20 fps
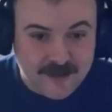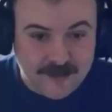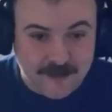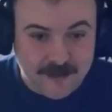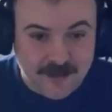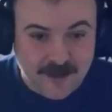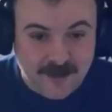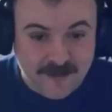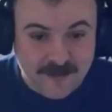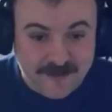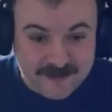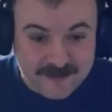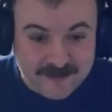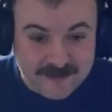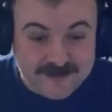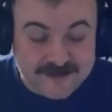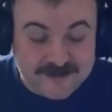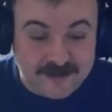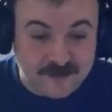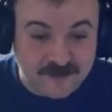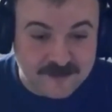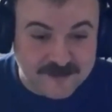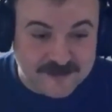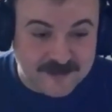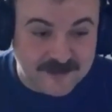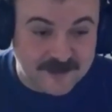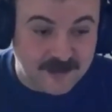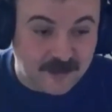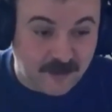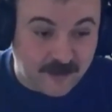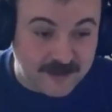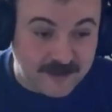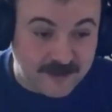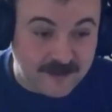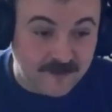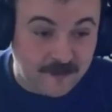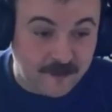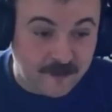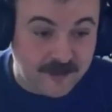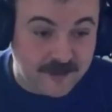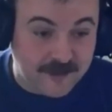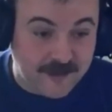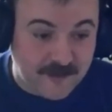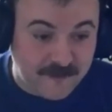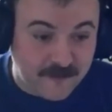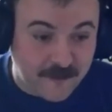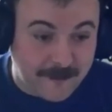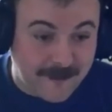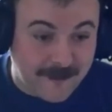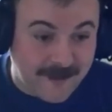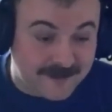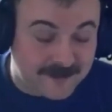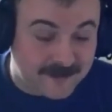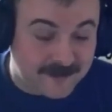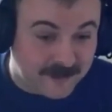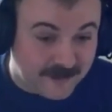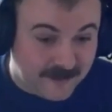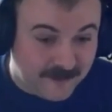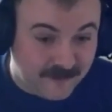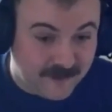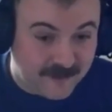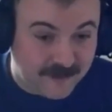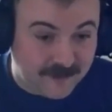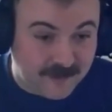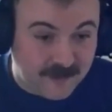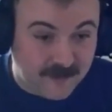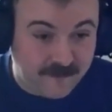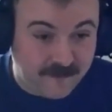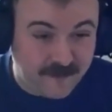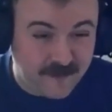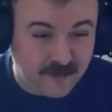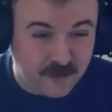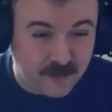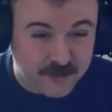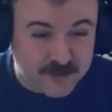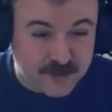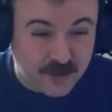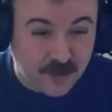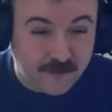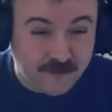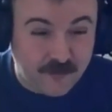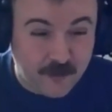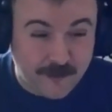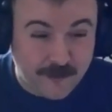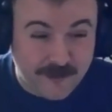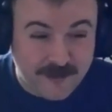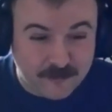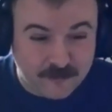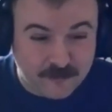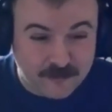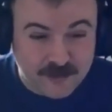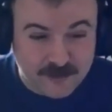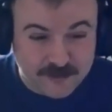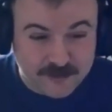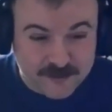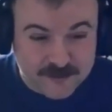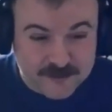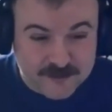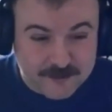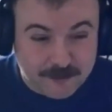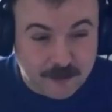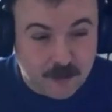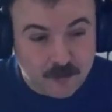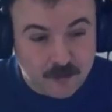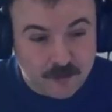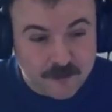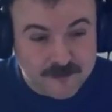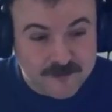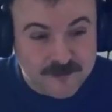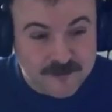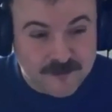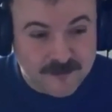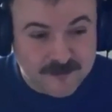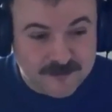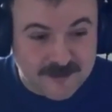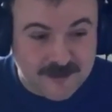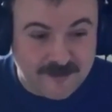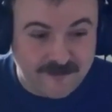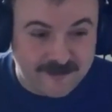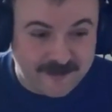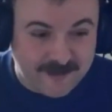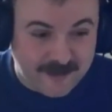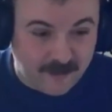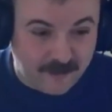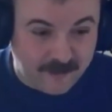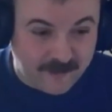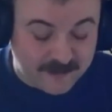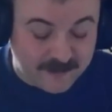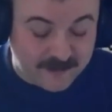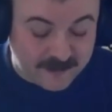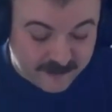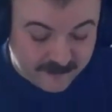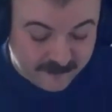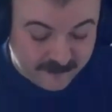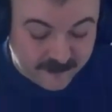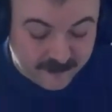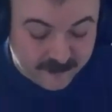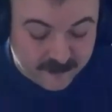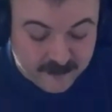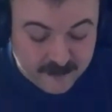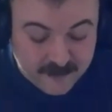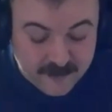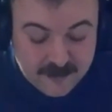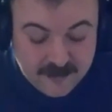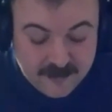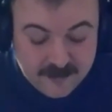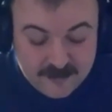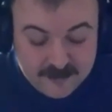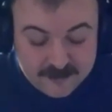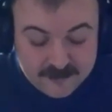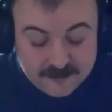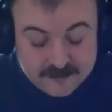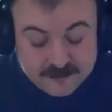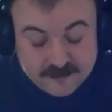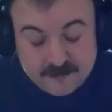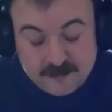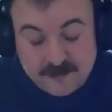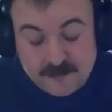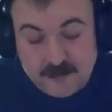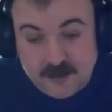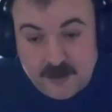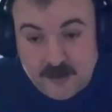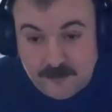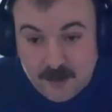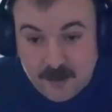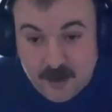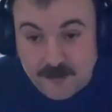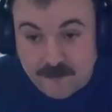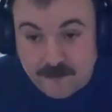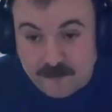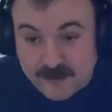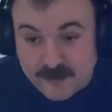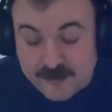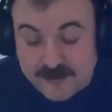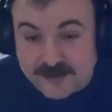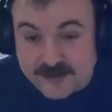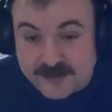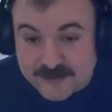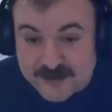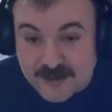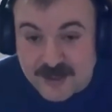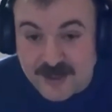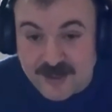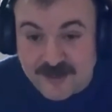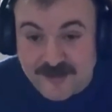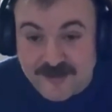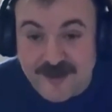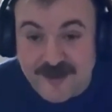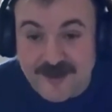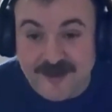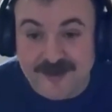I think it gets increasingly likely that we're going to have a bad clearing if you've got staff who are in redundancy pools carrying out that clearing. And I'm really concerned